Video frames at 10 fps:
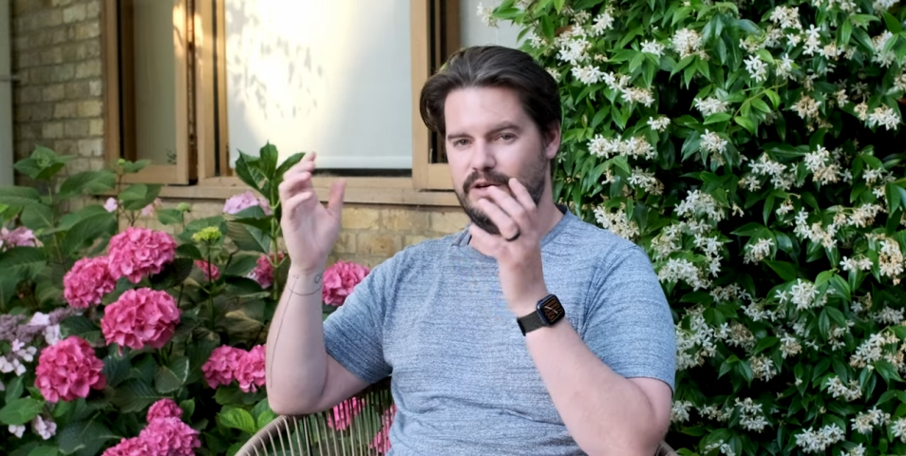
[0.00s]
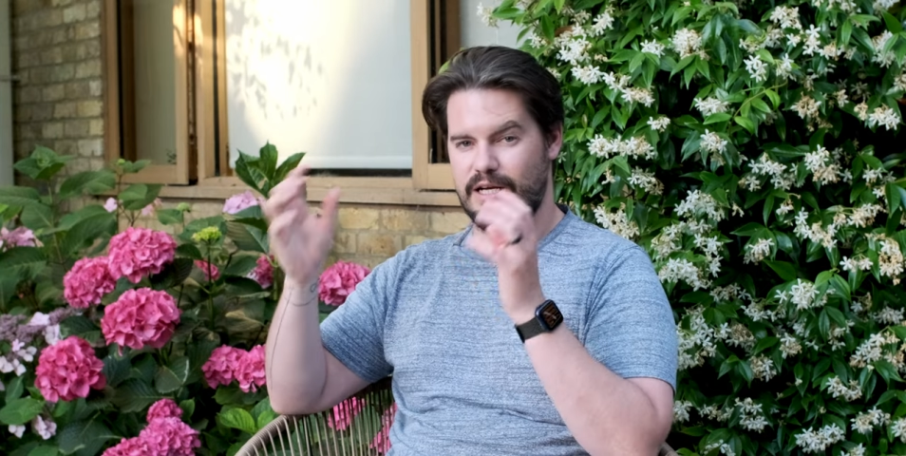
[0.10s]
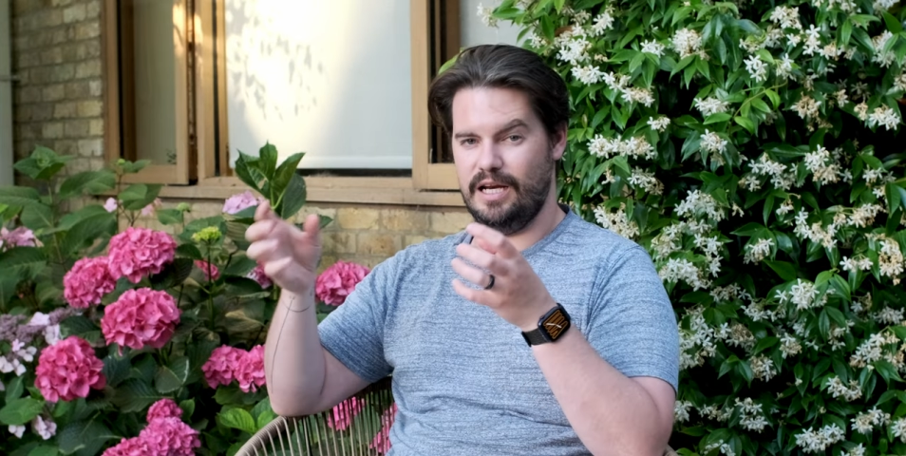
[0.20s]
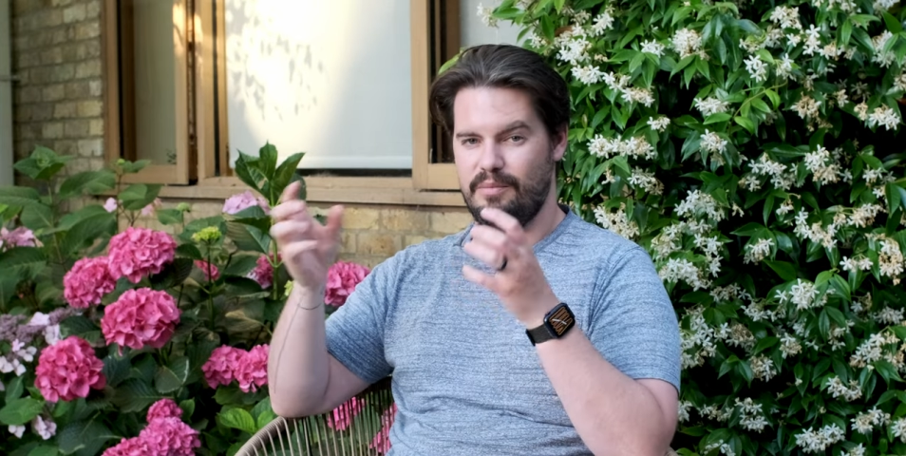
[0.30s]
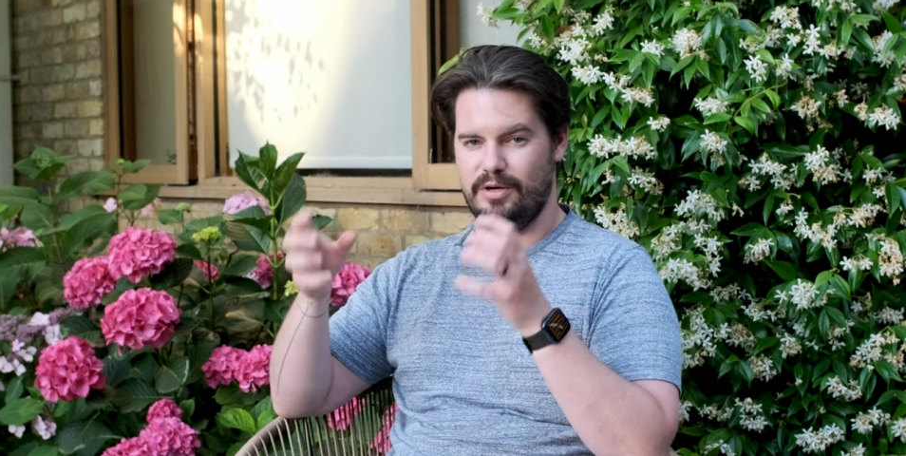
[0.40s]

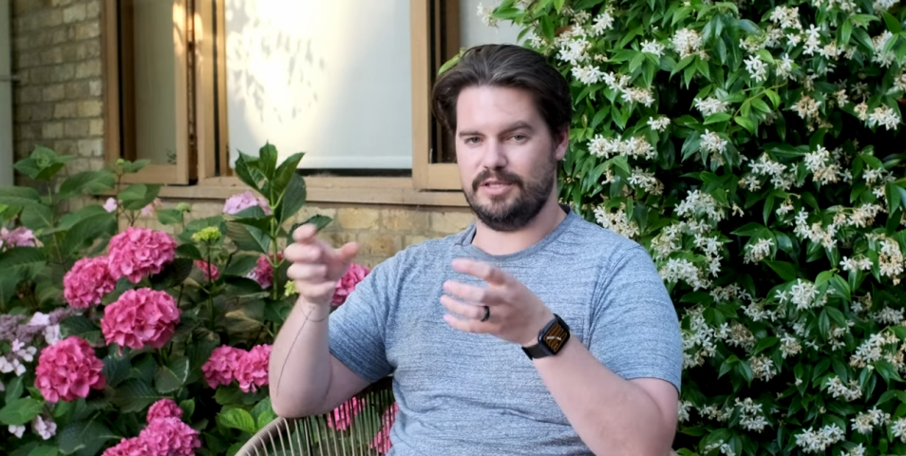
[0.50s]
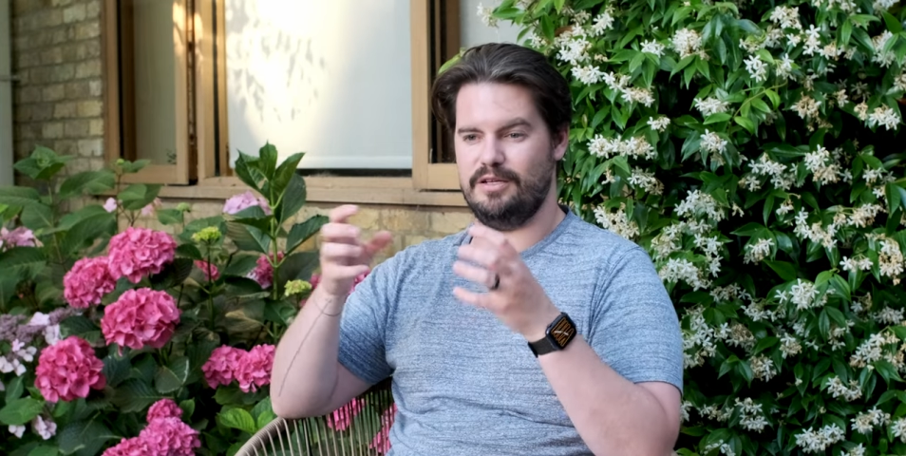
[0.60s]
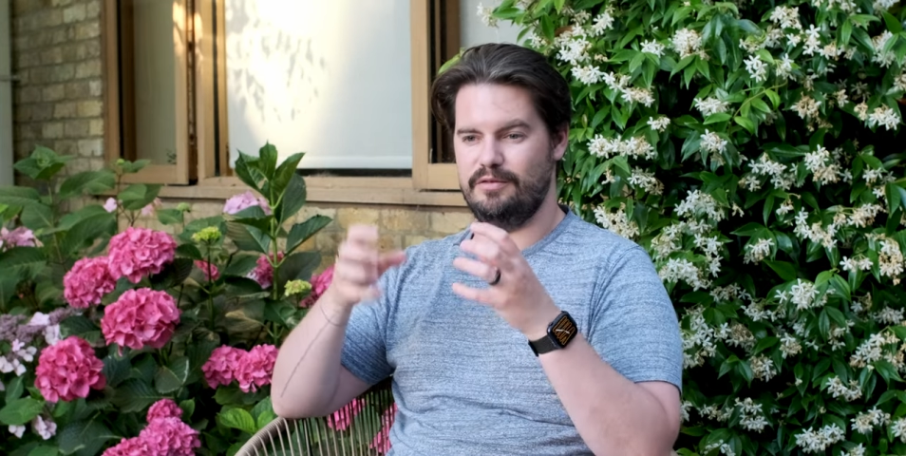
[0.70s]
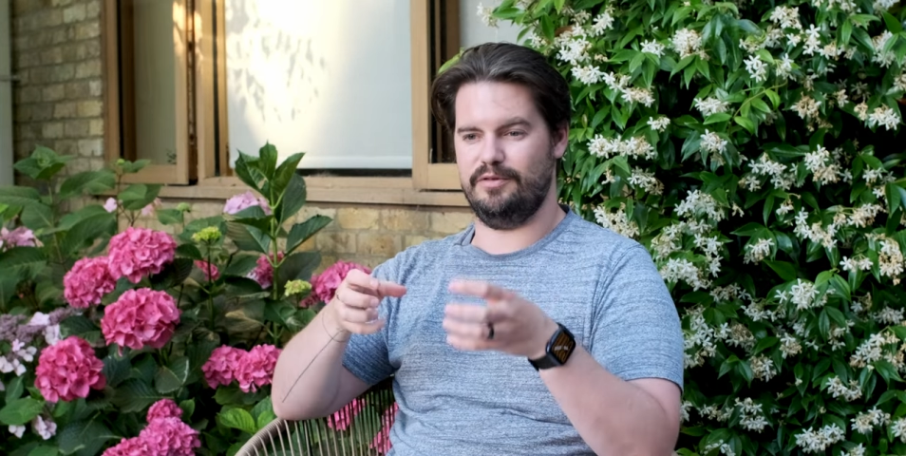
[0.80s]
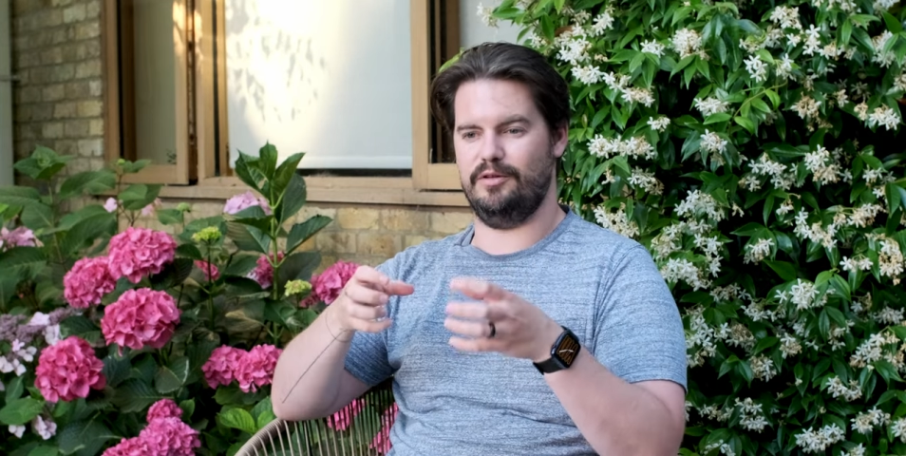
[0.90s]
color
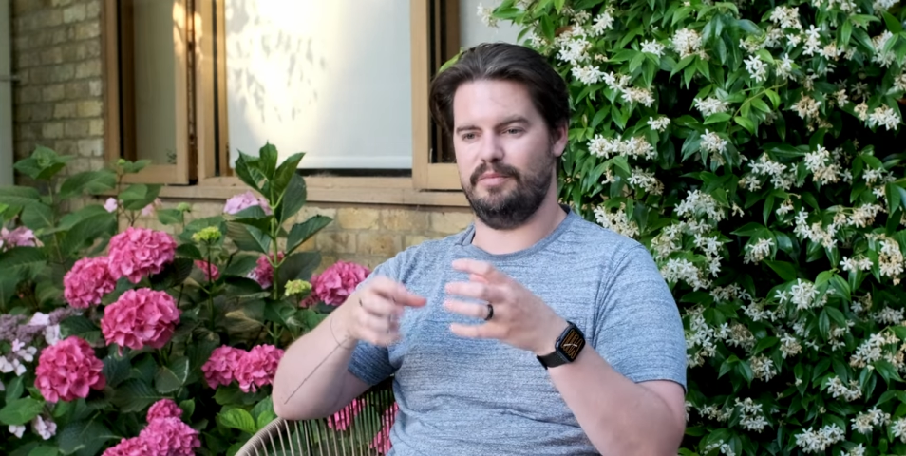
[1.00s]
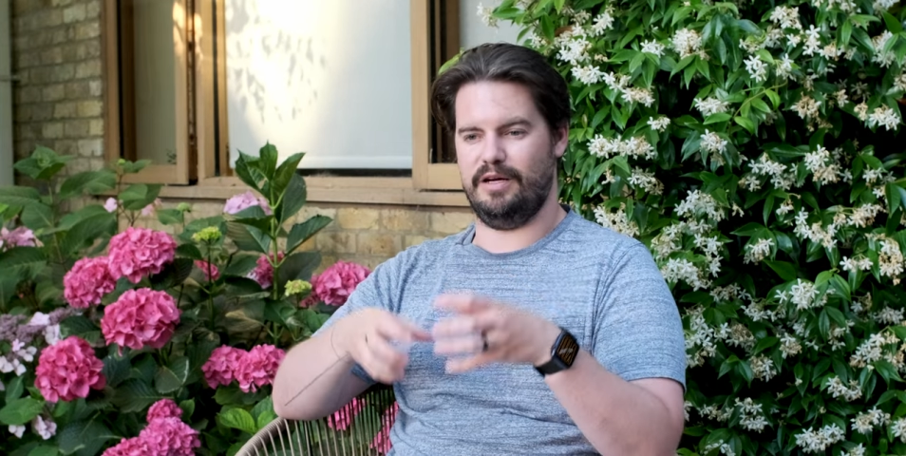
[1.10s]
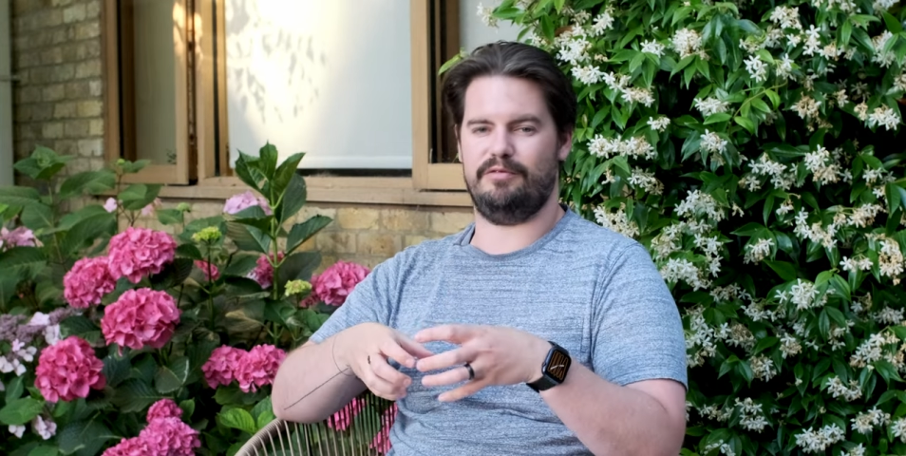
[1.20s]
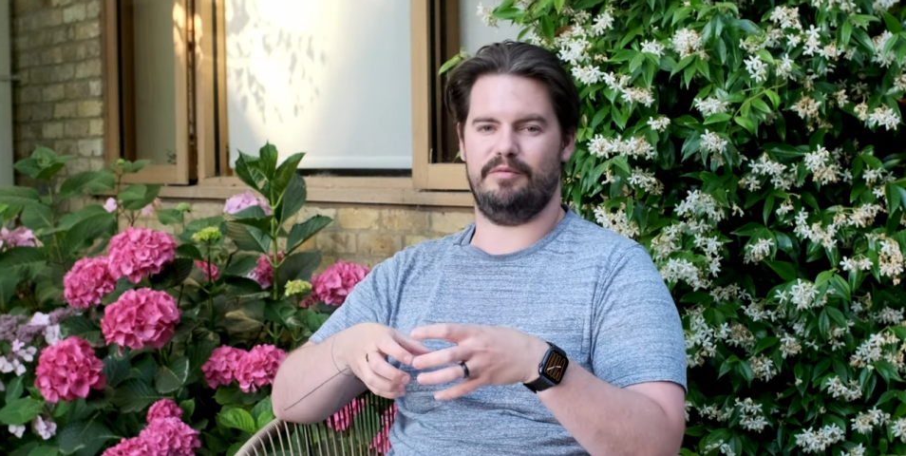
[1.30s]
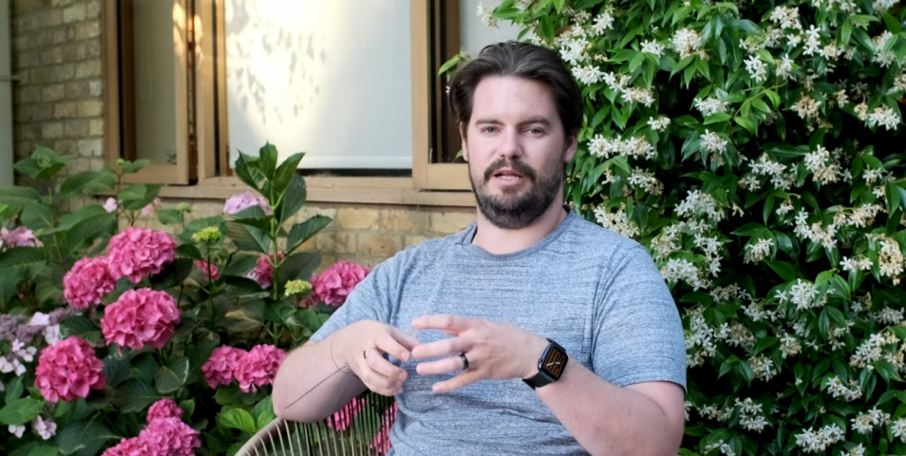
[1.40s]
positive film
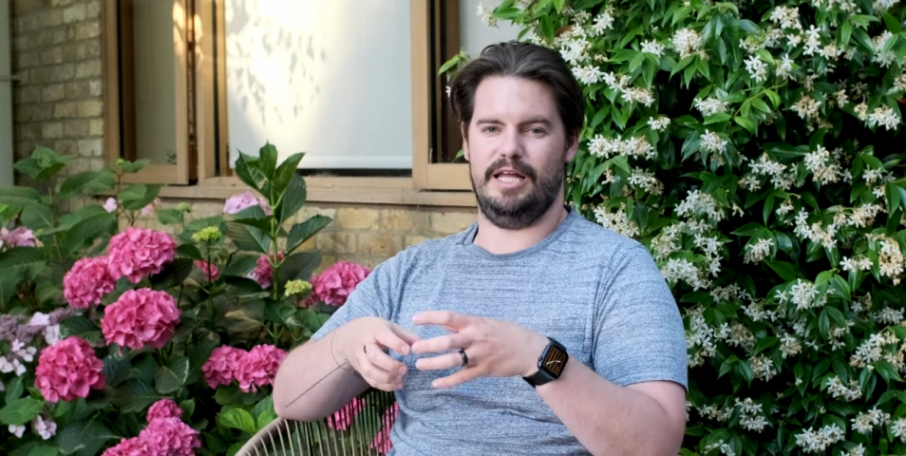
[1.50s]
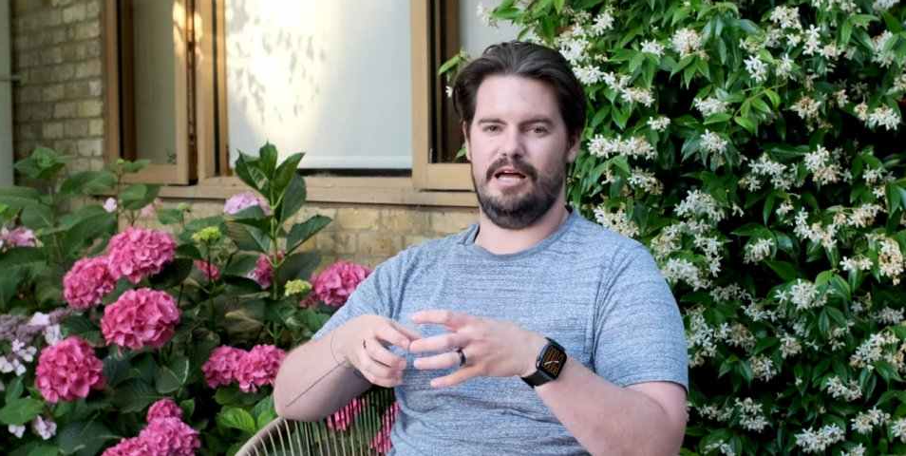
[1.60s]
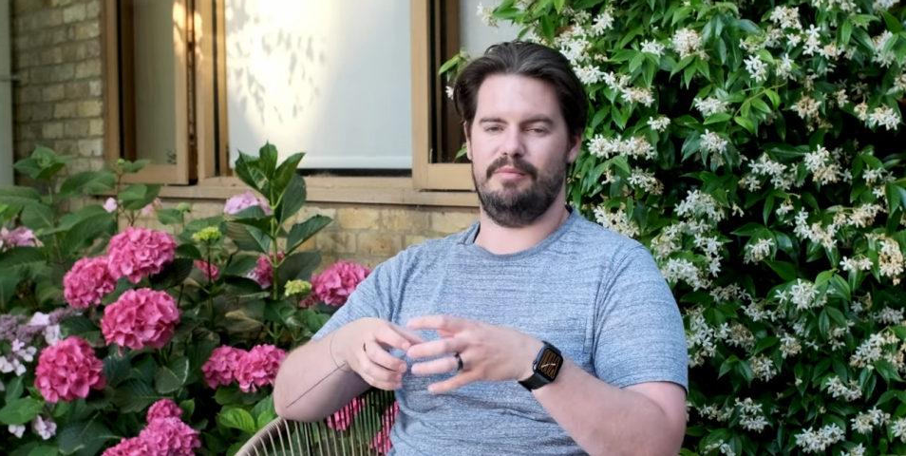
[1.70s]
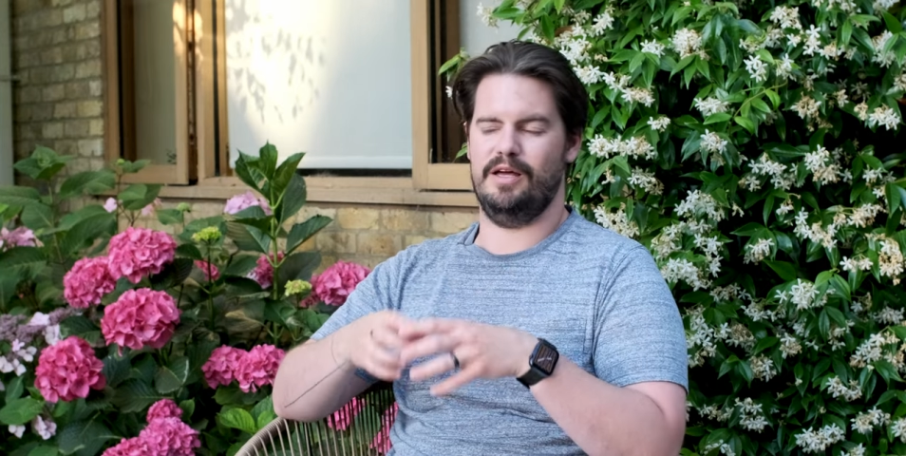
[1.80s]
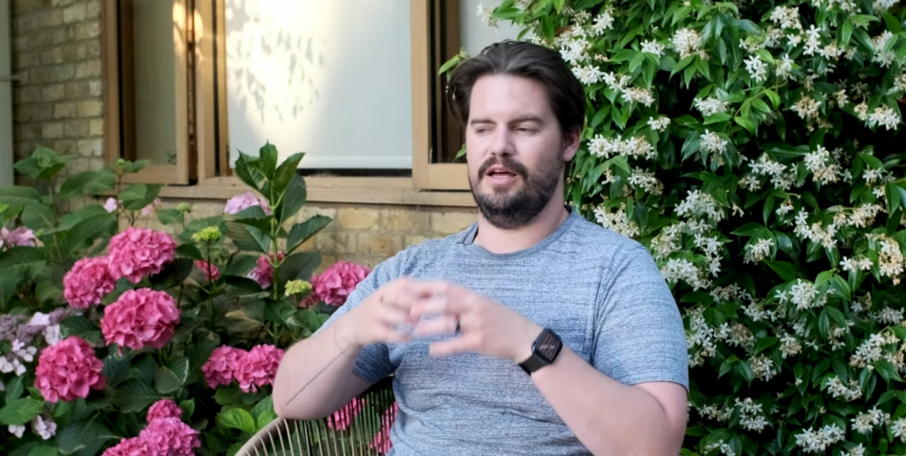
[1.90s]
back from the
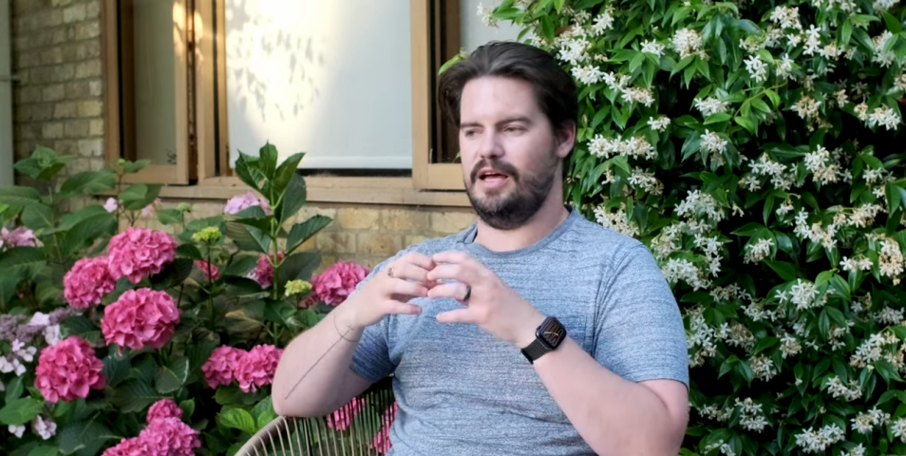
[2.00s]
lab